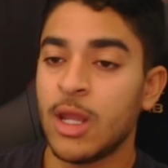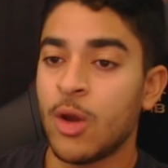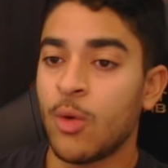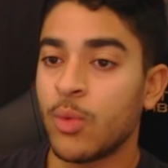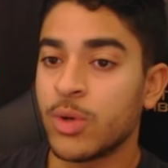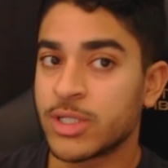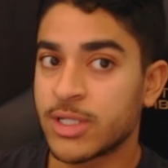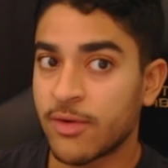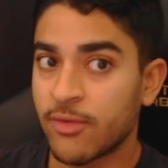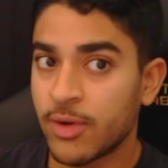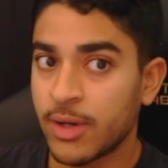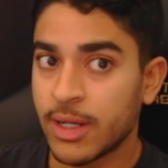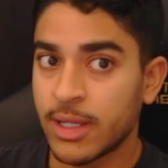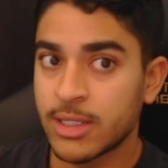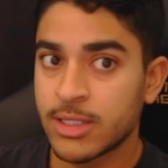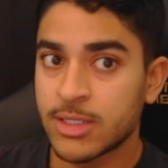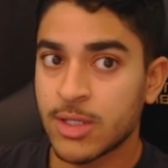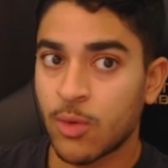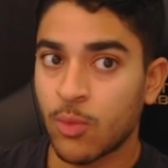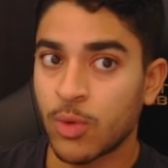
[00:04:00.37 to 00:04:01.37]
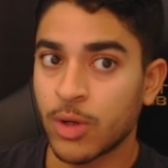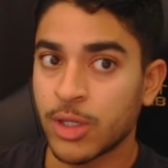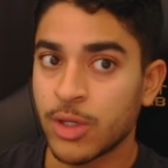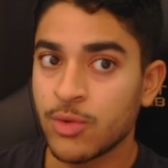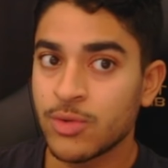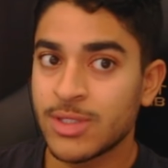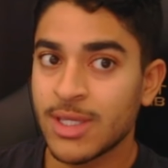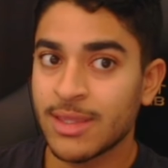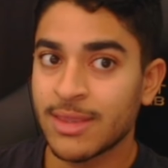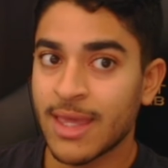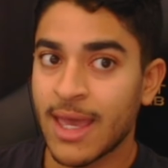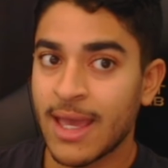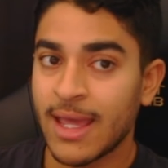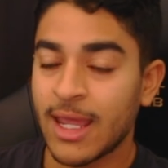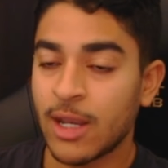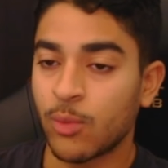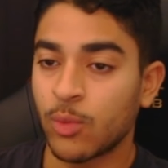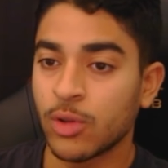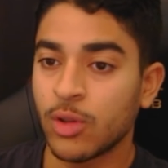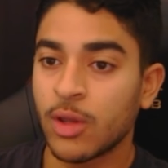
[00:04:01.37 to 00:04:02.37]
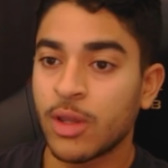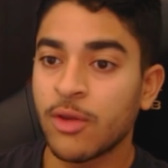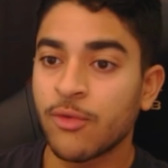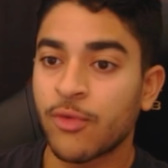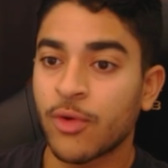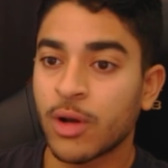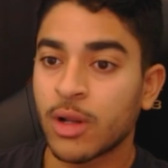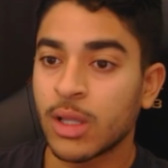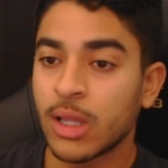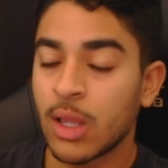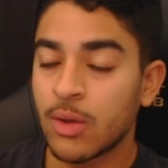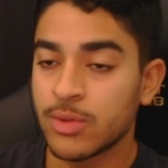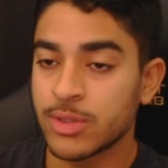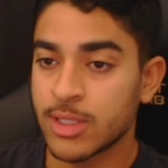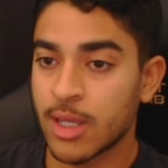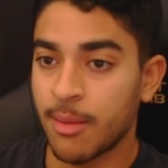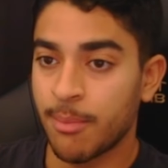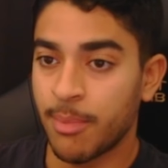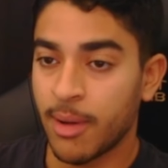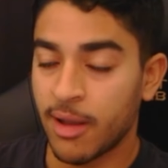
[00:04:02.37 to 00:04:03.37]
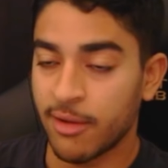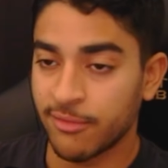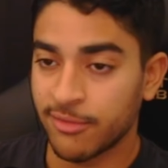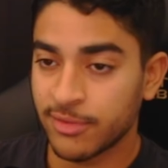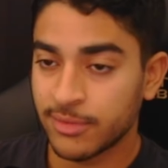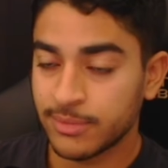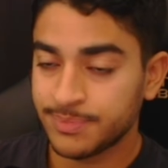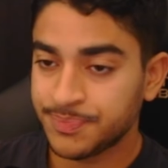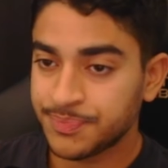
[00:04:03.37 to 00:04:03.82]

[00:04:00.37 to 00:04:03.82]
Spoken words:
Whichever it is, we're using that and we're looking for a close above.